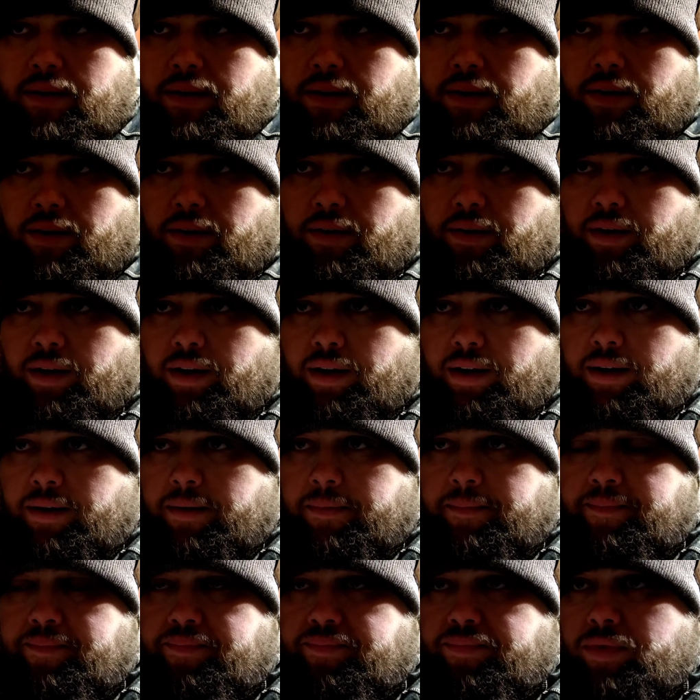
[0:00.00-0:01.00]
Alright,
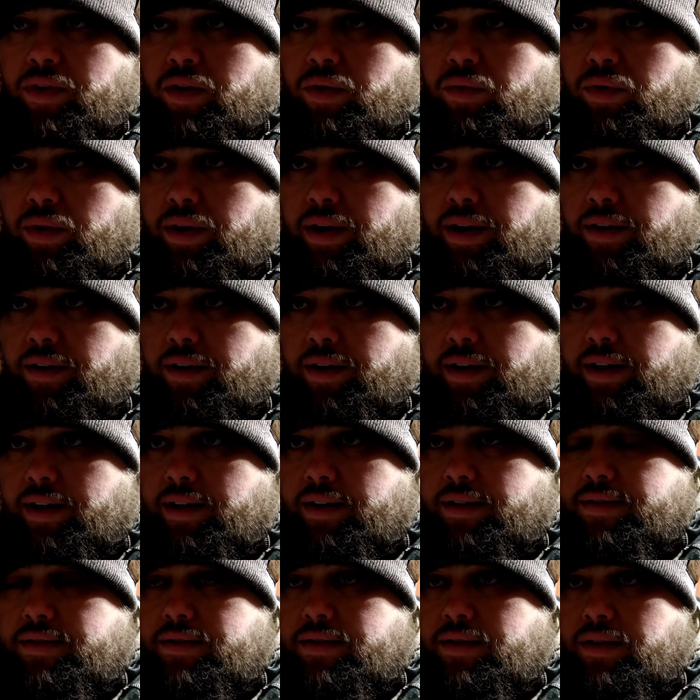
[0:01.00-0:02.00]
well here it
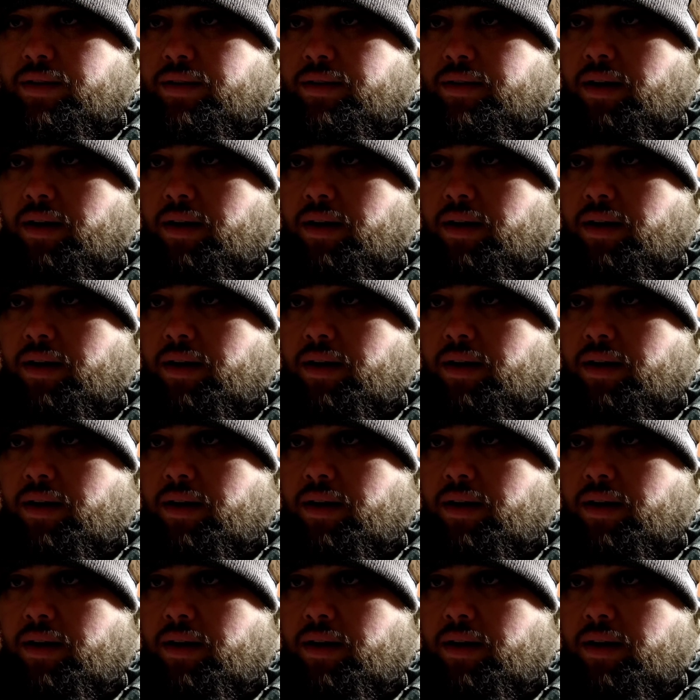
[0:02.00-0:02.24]
is.